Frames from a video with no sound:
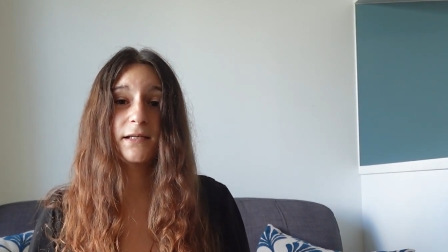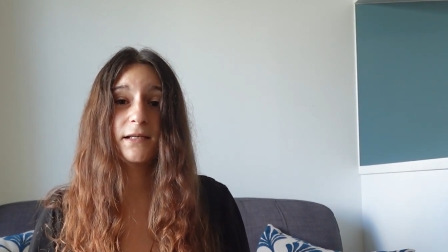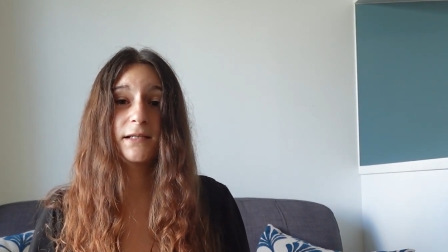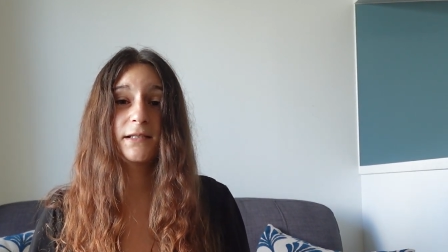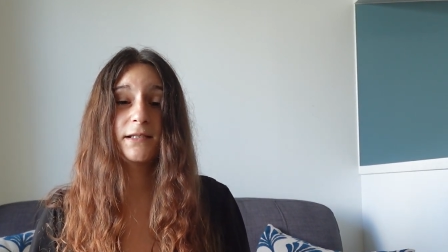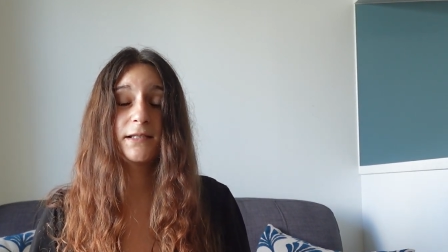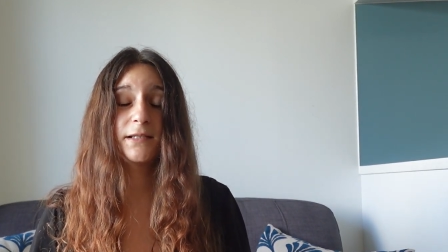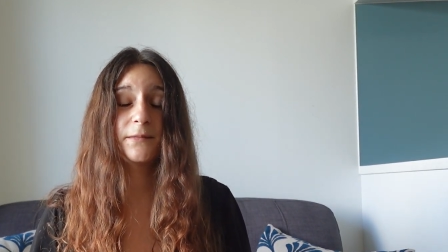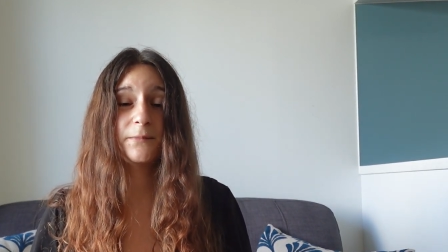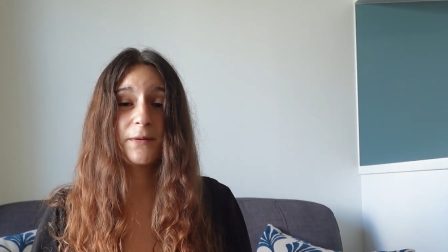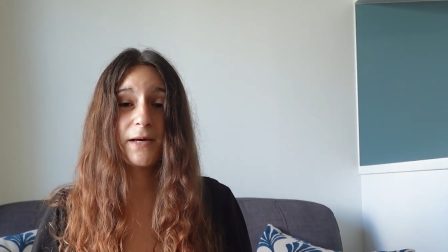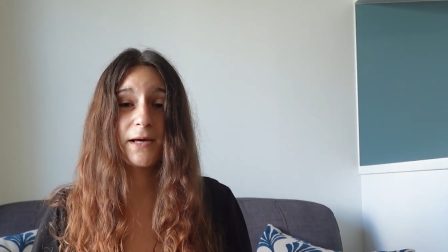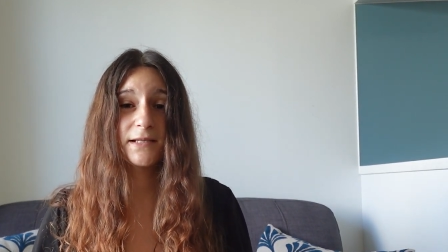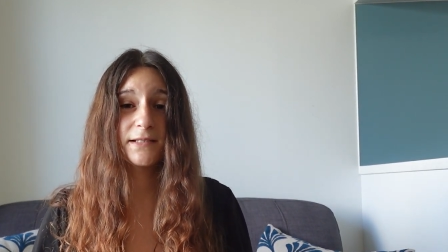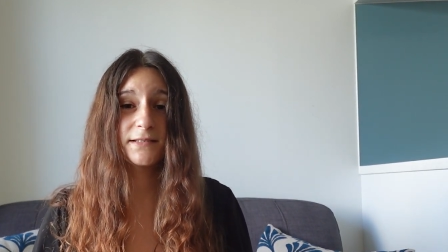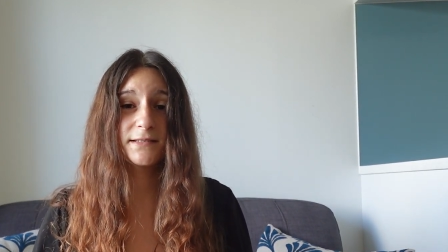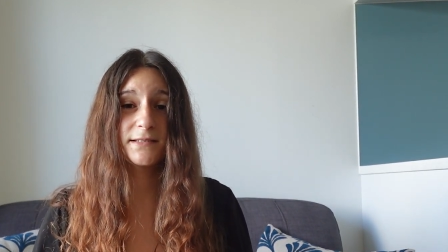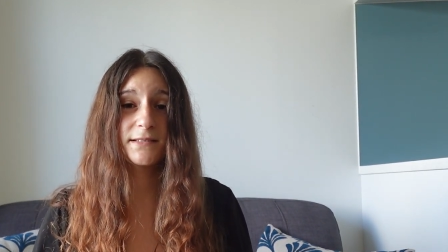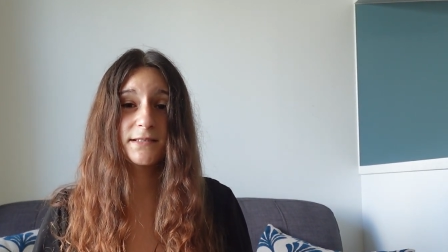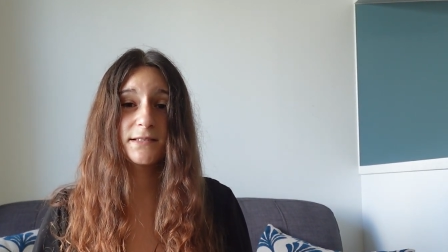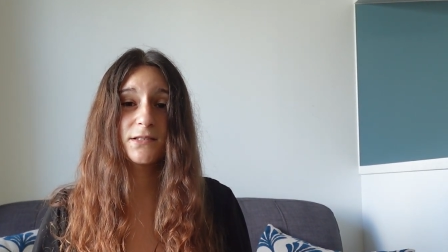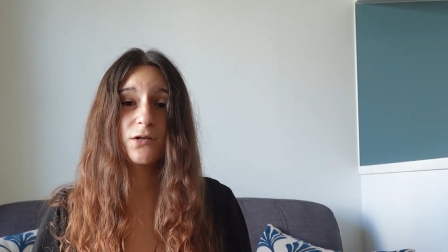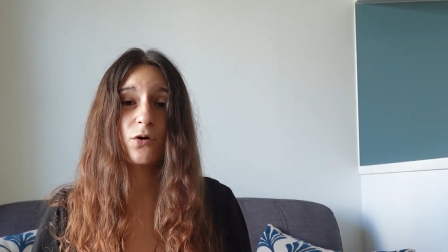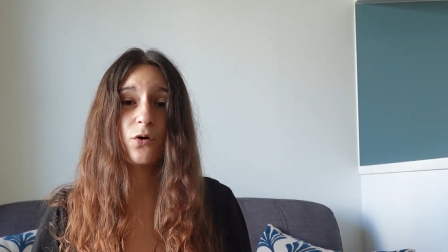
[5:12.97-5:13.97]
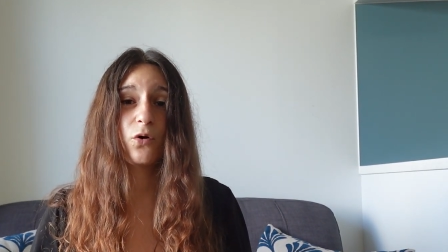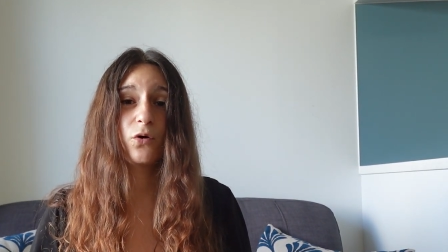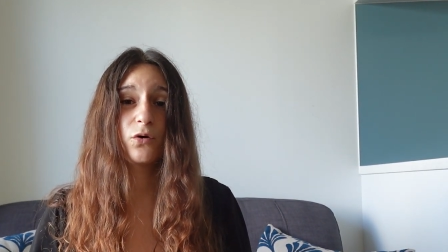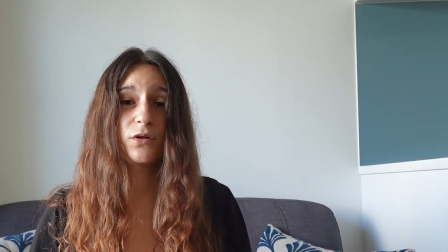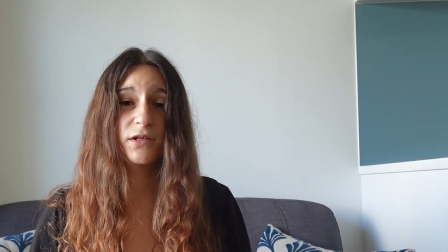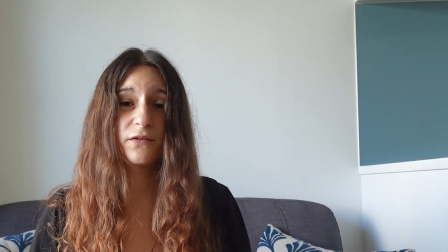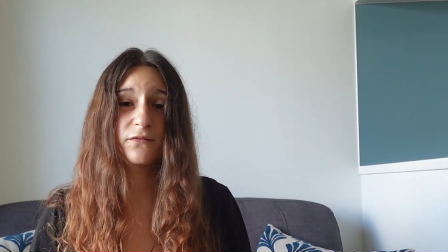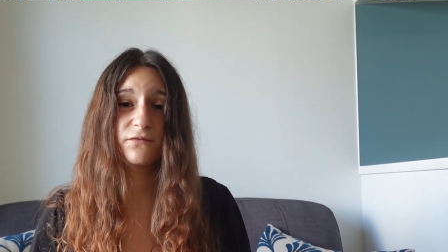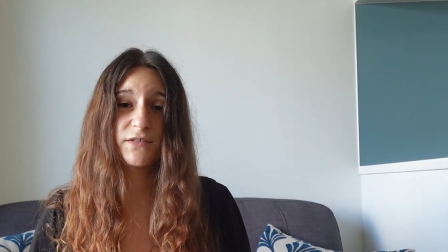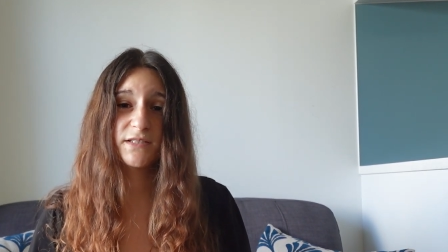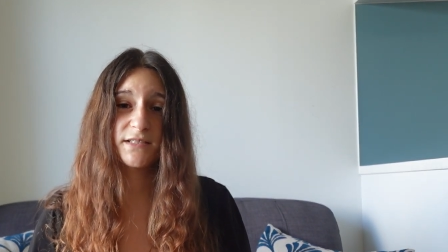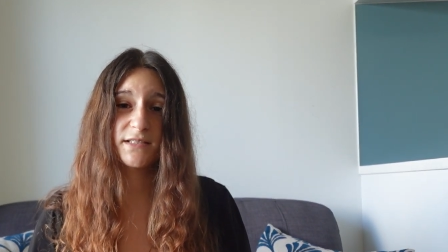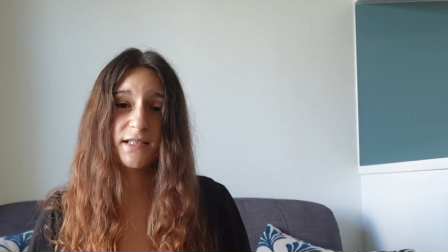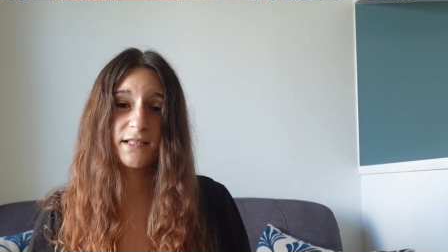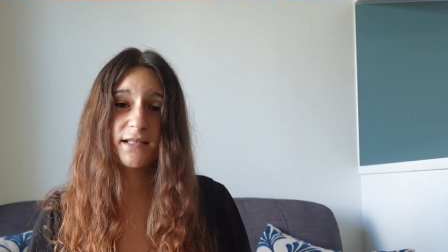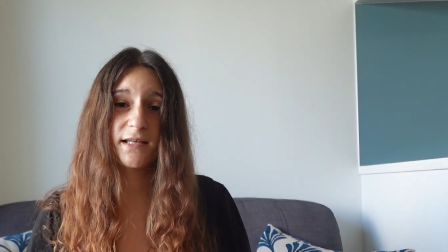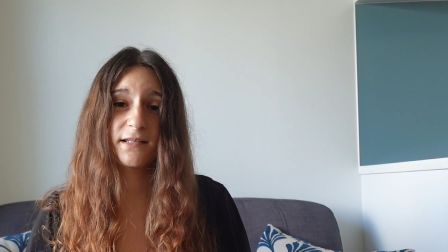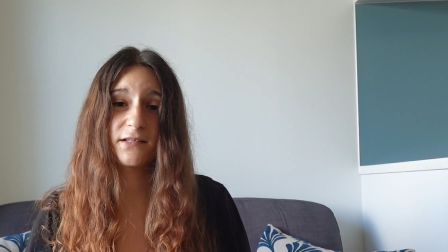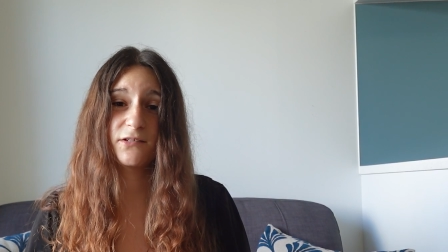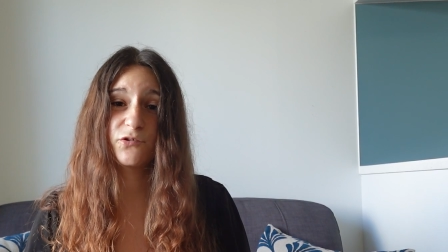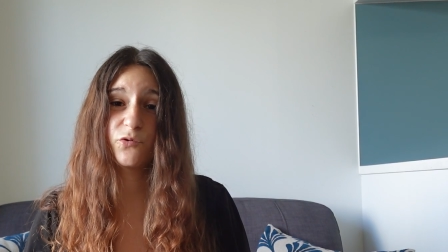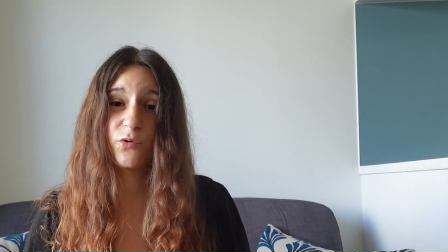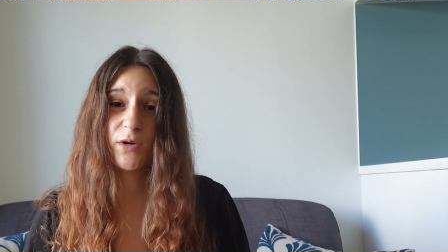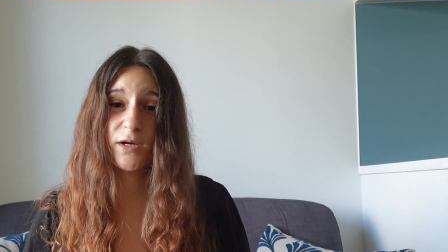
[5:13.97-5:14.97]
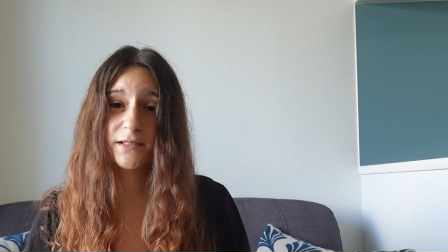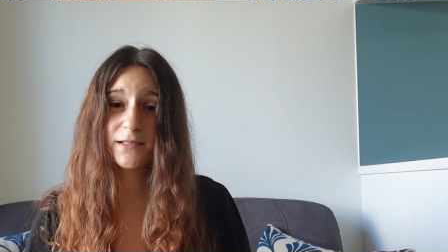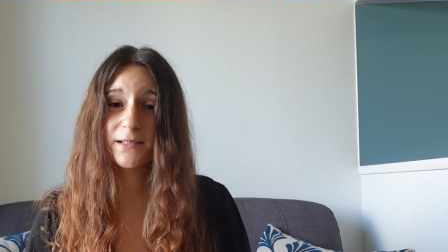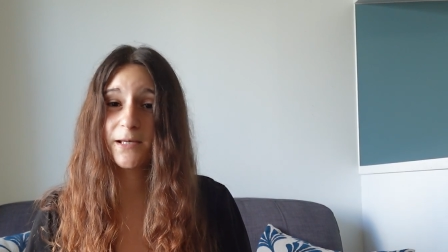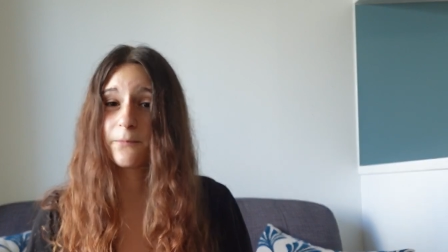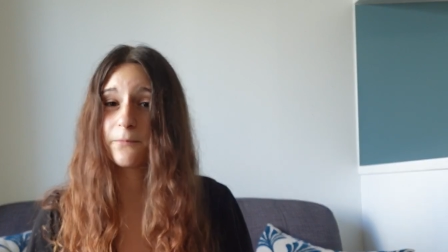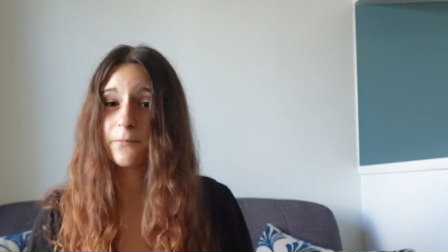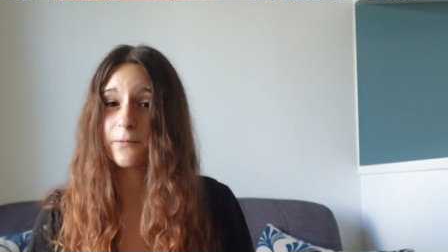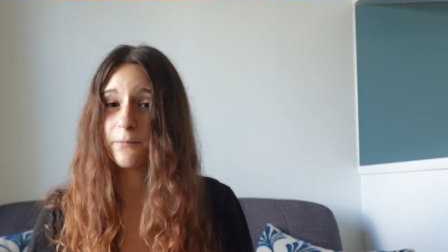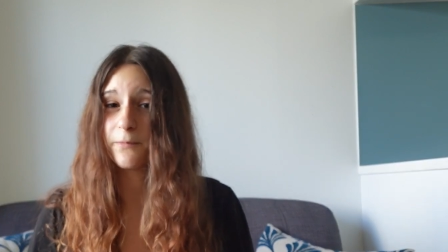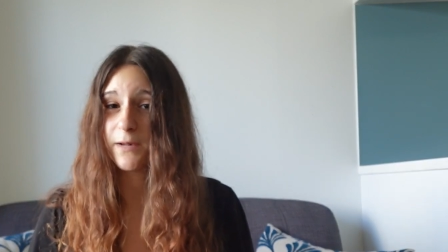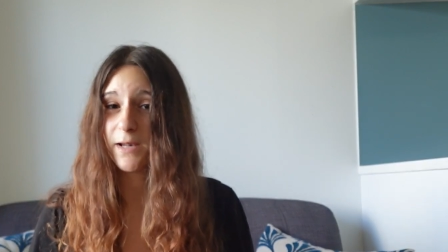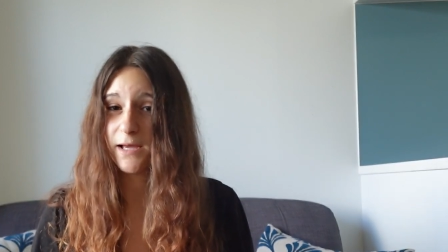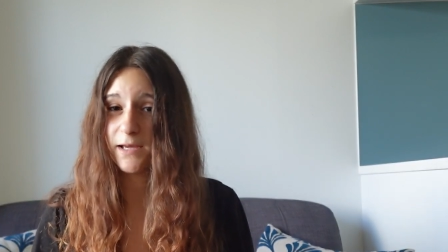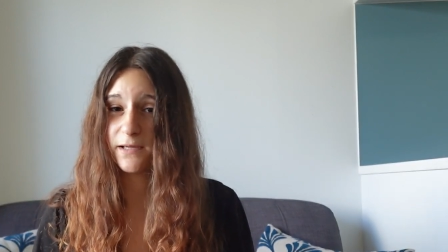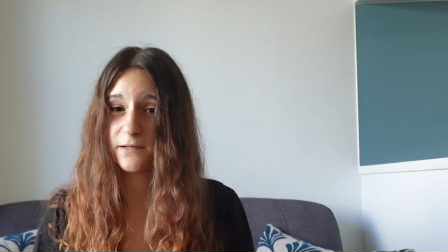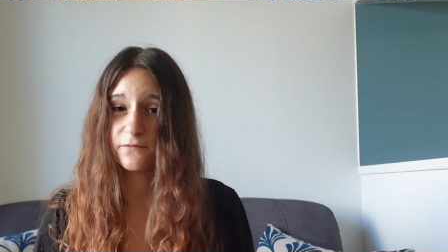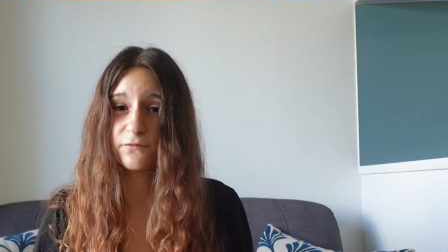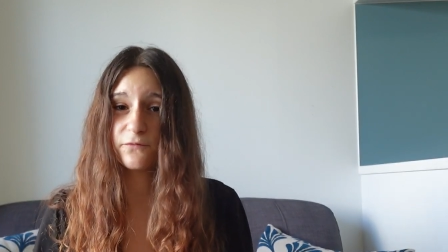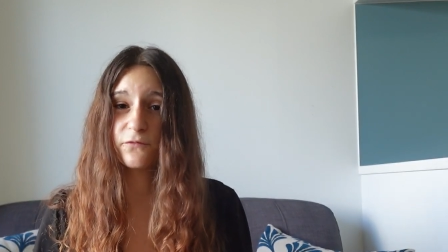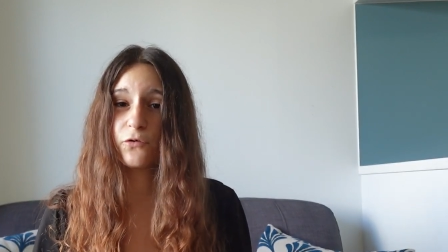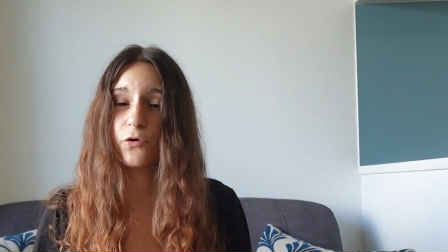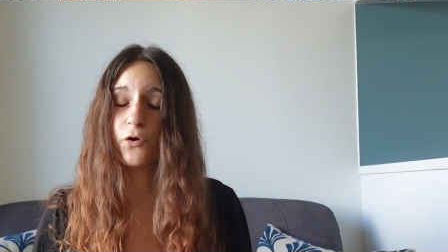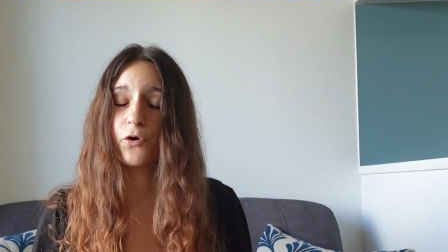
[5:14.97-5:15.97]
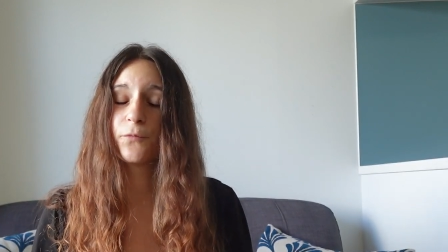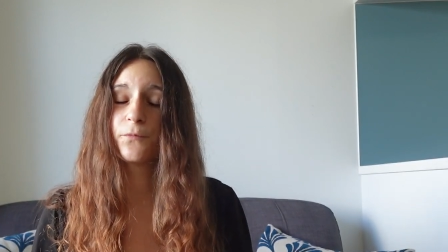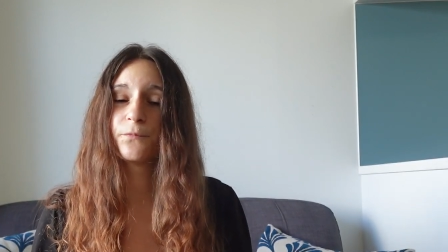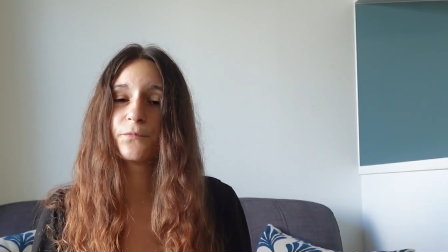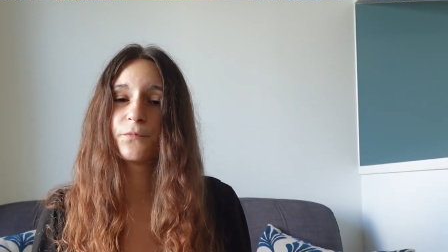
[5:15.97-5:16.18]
it depends on the visa that you end up applying for,